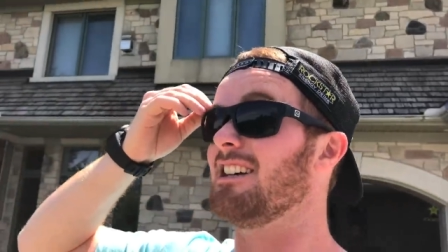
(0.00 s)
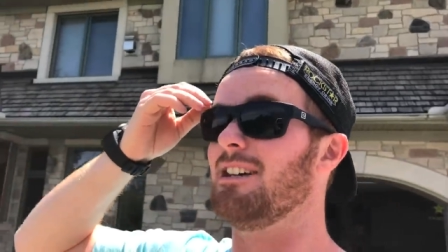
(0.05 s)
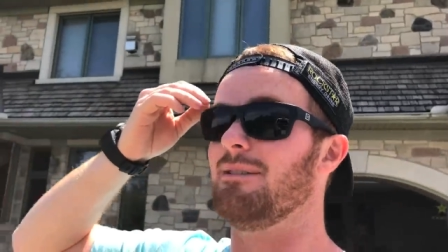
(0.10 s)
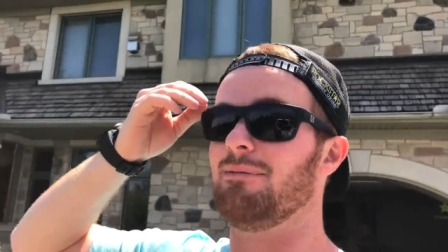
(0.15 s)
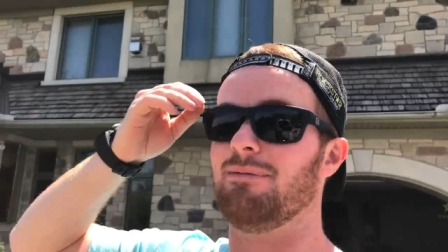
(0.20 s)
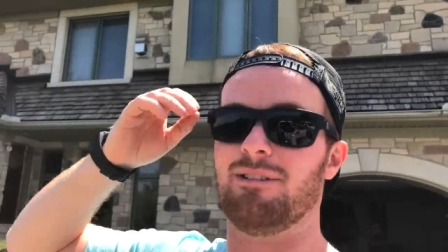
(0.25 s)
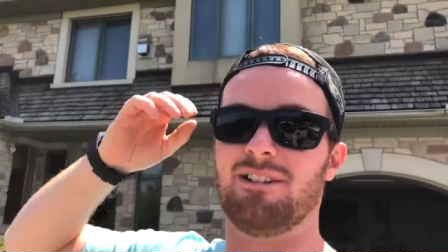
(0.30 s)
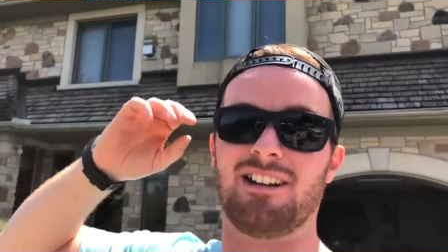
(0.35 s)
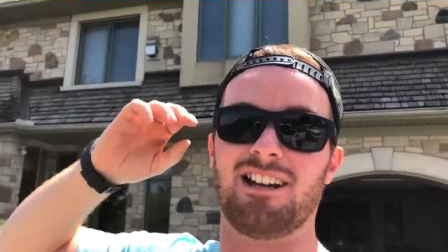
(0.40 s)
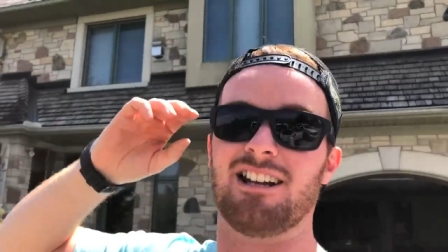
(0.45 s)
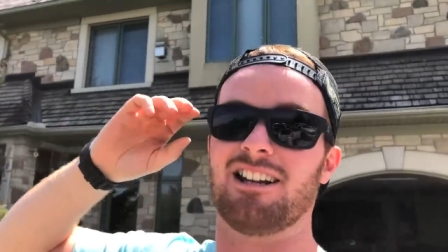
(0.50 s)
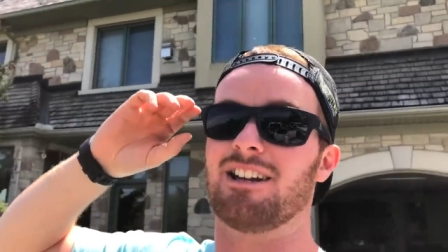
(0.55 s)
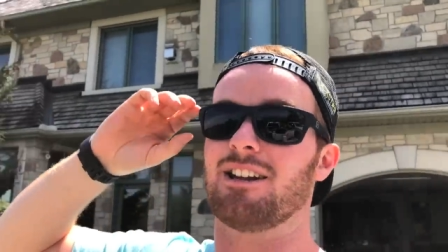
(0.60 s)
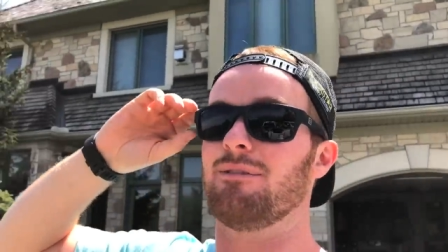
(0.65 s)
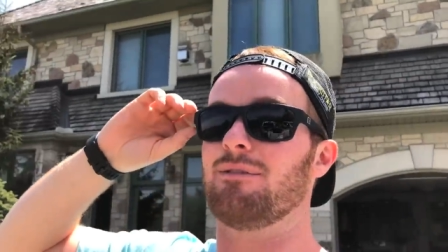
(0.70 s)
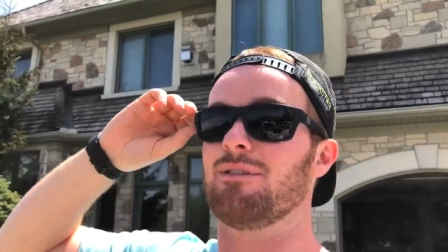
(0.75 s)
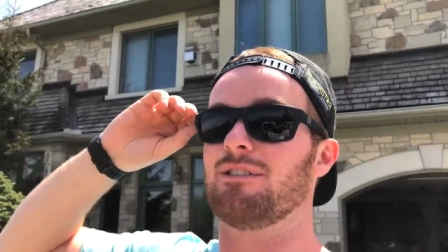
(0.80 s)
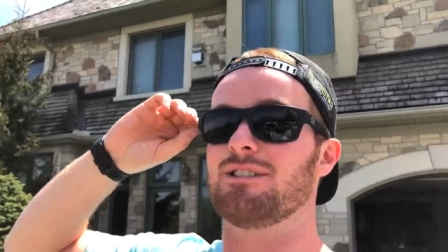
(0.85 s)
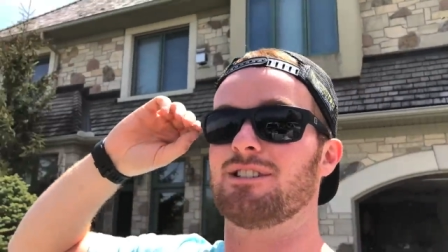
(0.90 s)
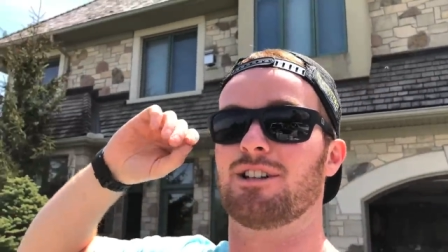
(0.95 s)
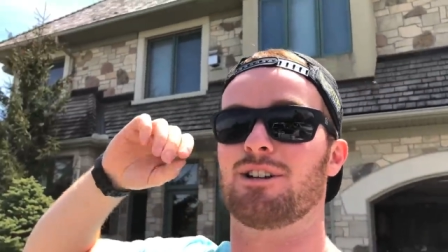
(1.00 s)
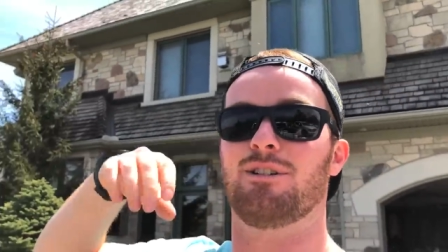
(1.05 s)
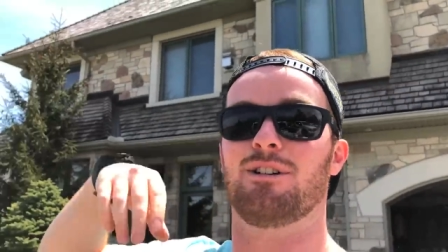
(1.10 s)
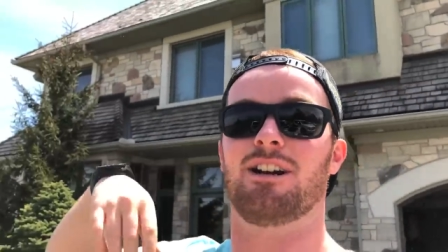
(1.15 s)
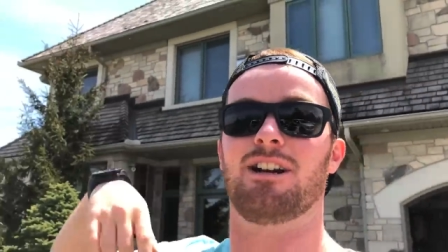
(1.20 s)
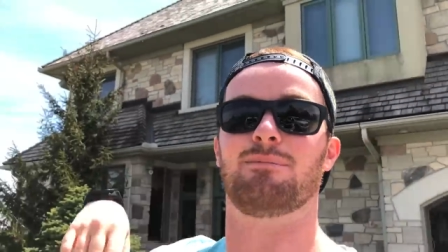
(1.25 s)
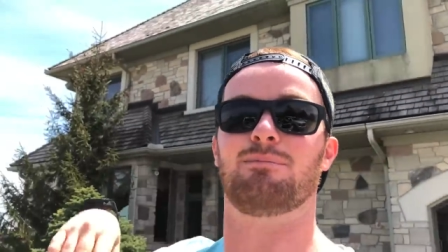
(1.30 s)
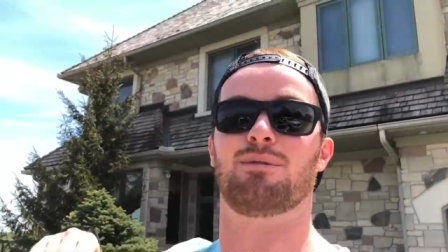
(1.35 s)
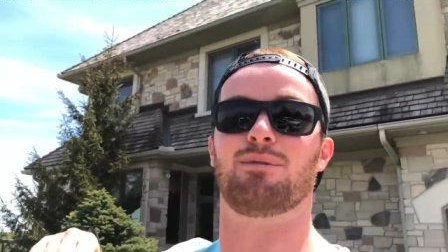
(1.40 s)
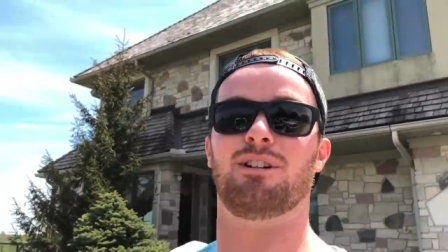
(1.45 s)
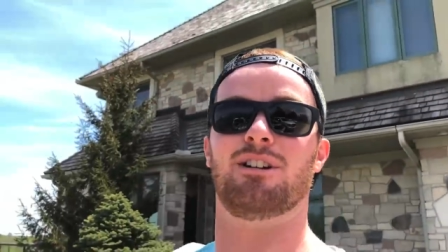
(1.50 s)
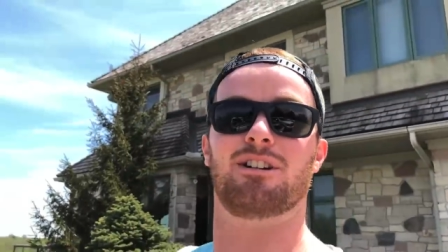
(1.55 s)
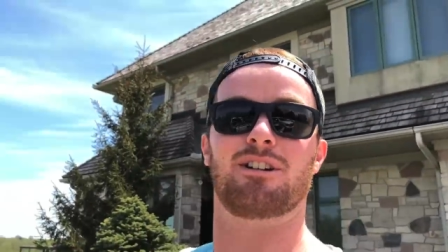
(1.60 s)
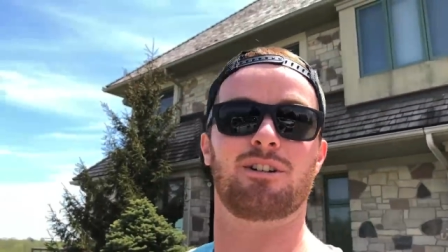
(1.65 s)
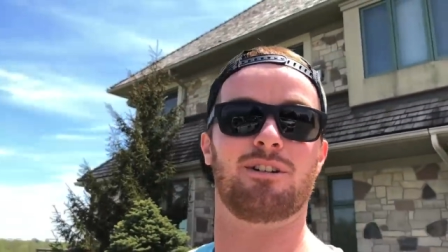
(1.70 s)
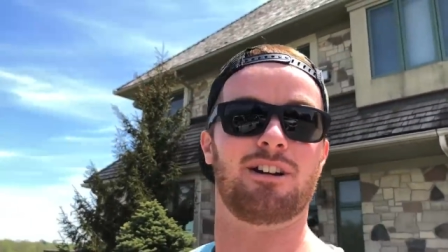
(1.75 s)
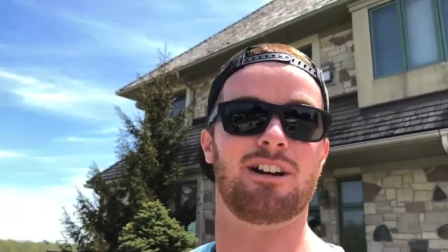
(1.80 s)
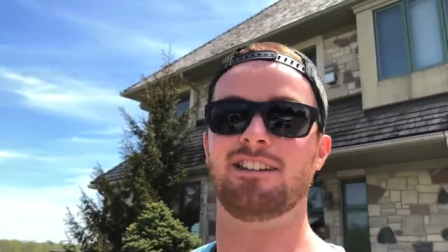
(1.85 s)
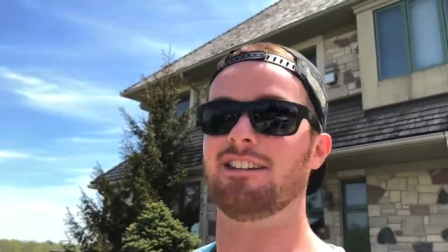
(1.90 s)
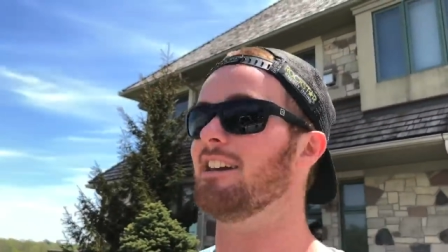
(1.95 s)
I keep forgetting if it's a Grand Prix or
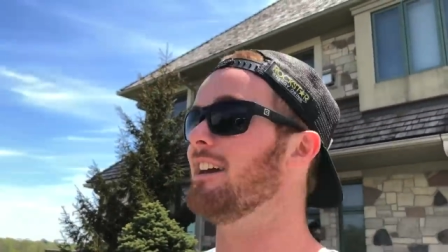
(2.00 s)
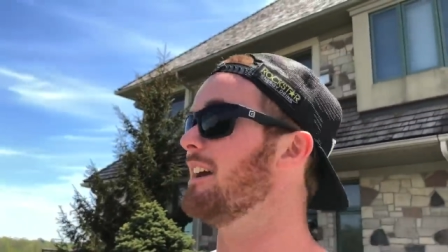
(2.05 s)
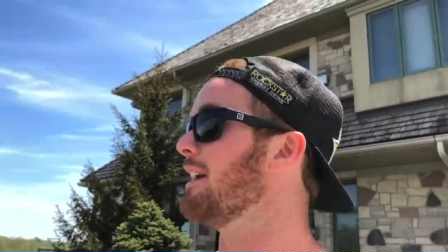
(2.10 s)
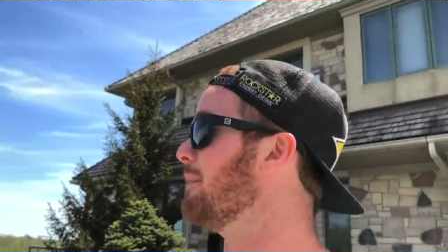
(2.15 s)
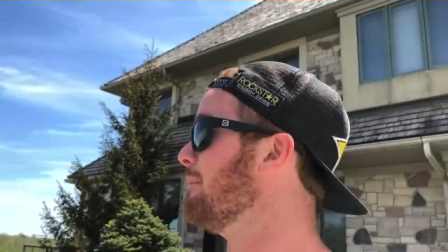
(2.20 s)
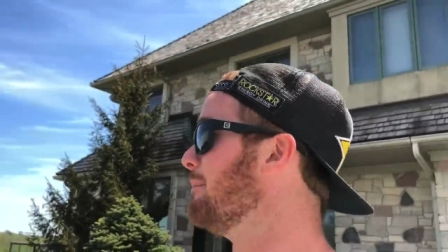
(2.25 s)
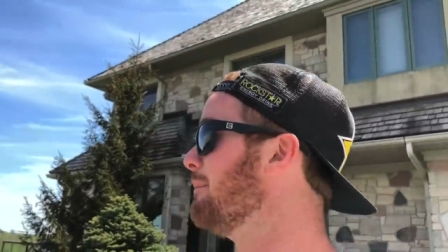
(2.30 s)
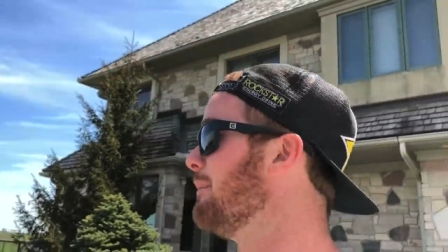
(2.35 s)
Grand Am,